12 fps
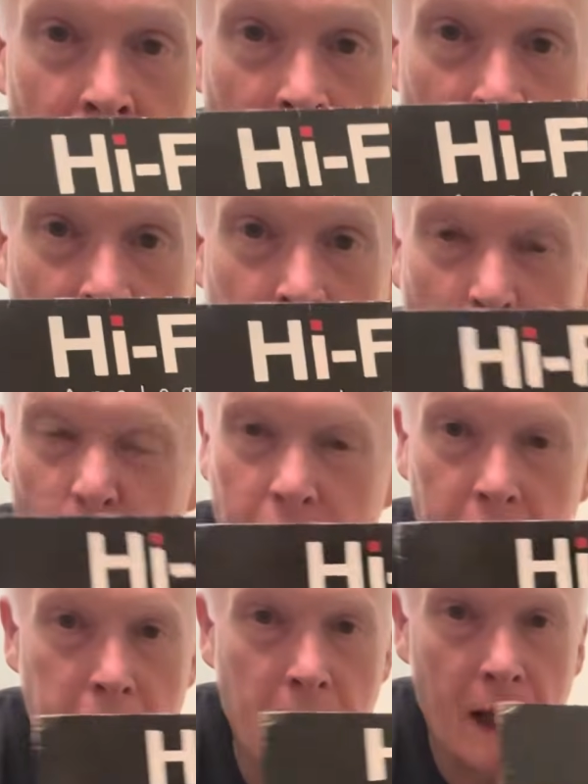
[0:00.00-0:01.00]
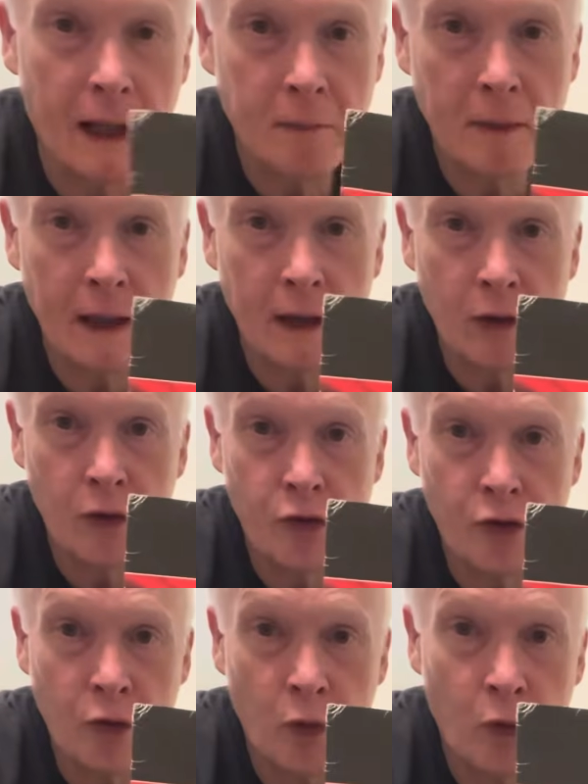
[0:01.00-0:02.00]
I bought it many
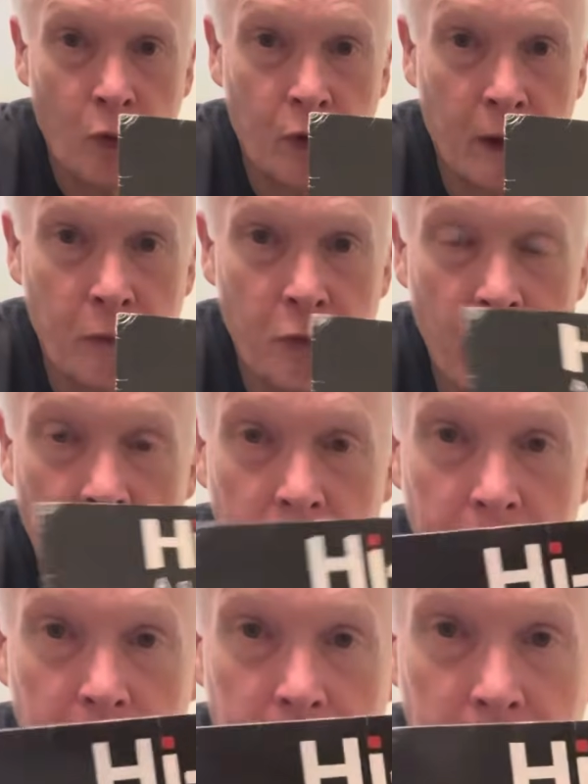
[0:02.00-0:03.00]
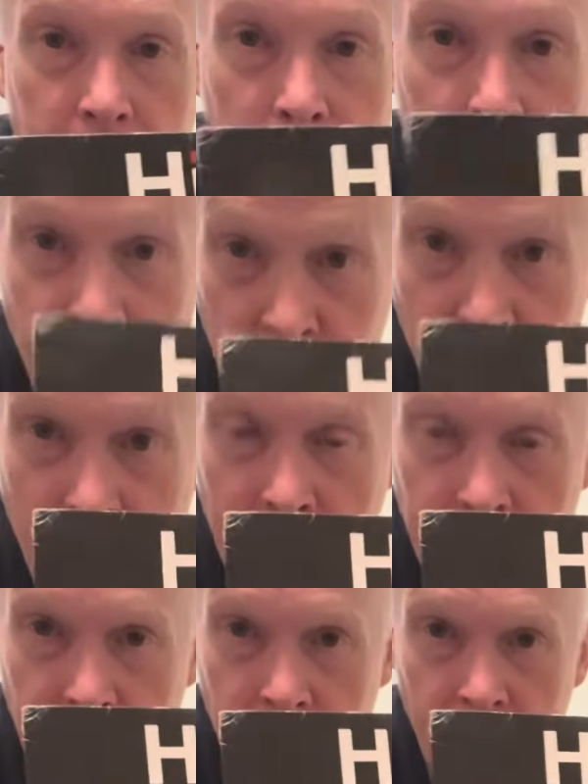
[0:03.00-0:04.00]
years ago. It comes with a
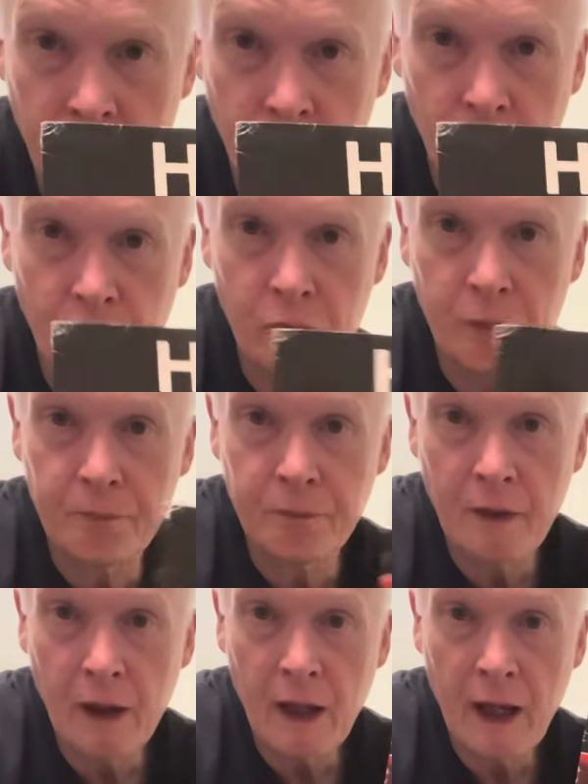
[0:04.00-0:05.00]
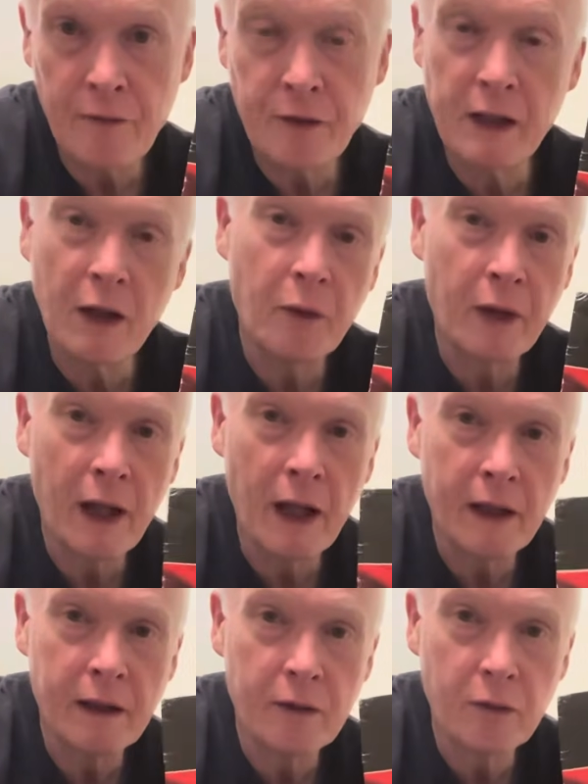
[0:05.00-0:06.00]
protractor, so every now and
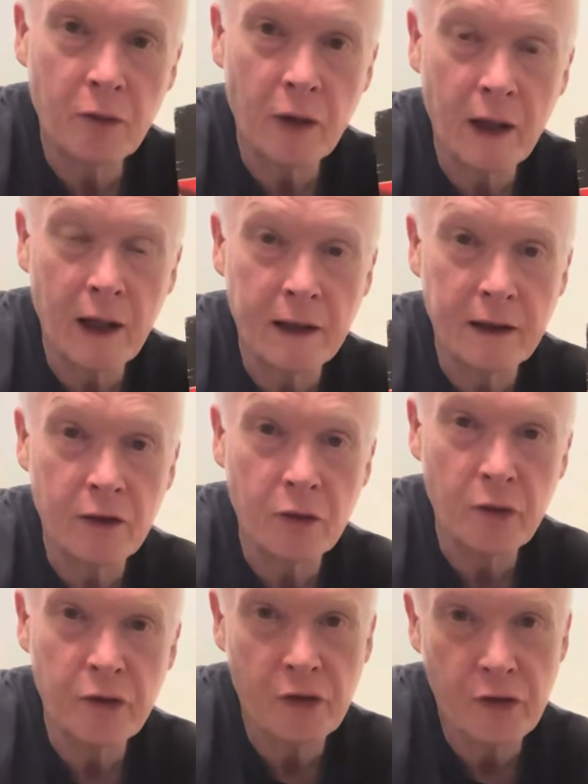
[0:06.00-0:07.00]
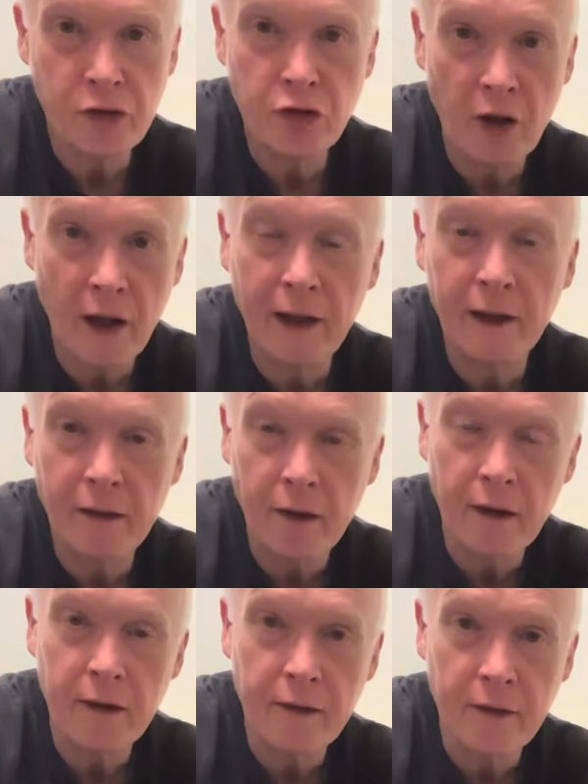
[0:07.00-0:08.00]
then what I like to do is just check
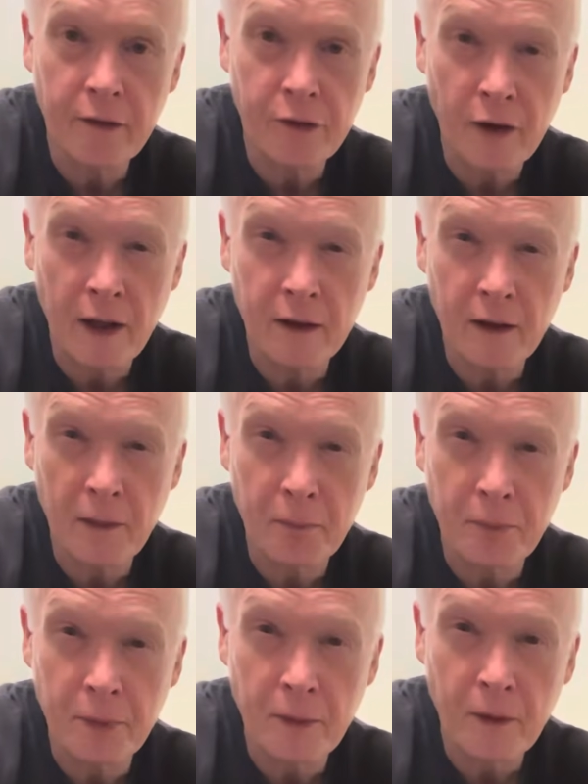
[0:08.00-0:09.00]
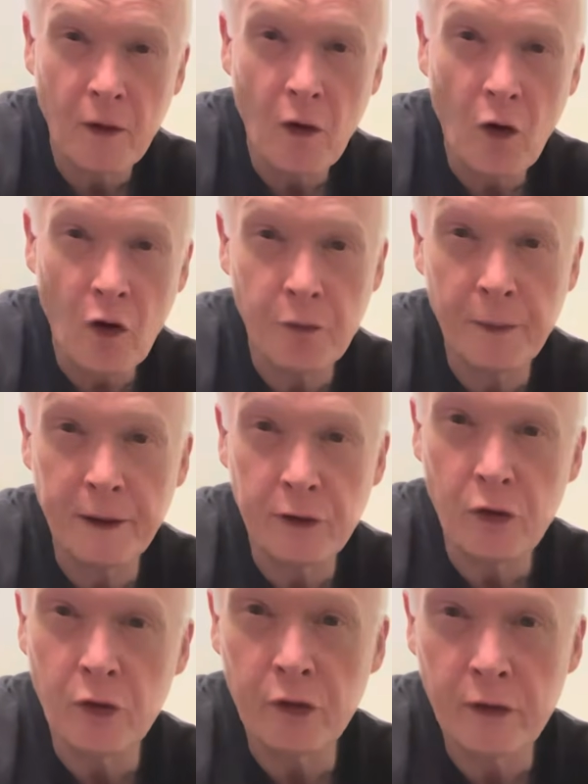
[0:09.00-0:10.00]
the setup of my
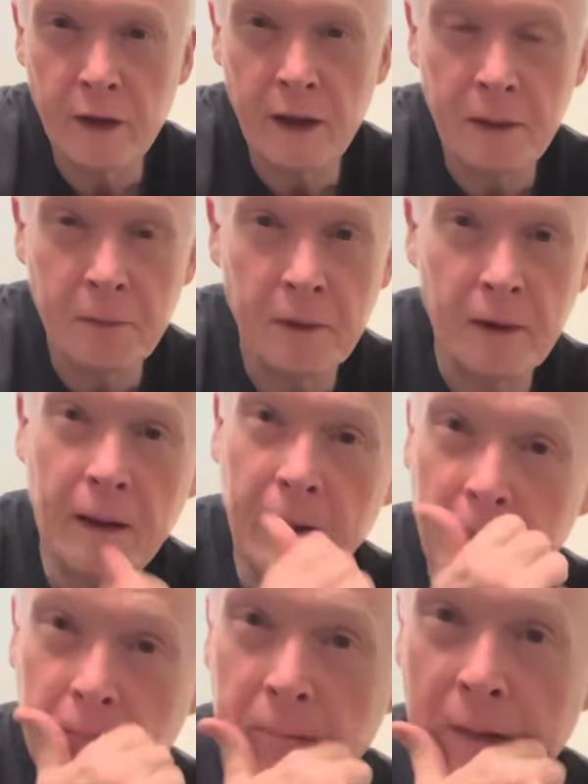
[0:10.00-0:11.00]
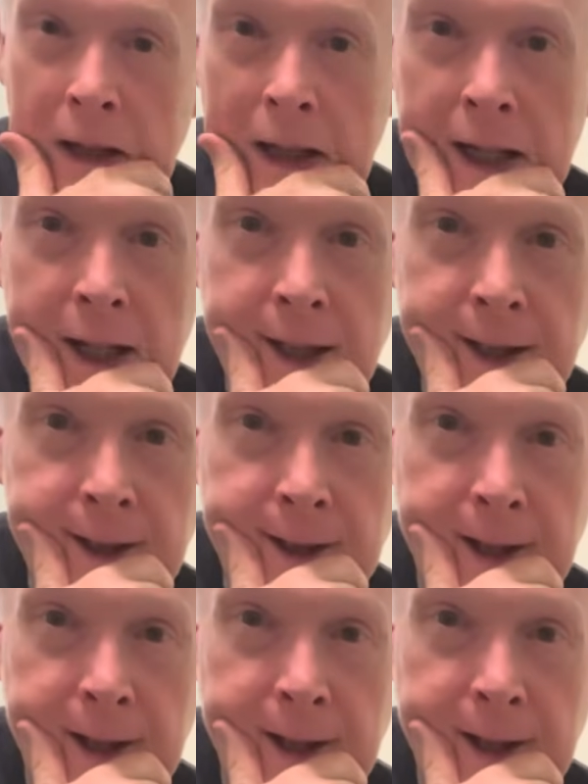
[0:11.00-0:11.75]
turntable, and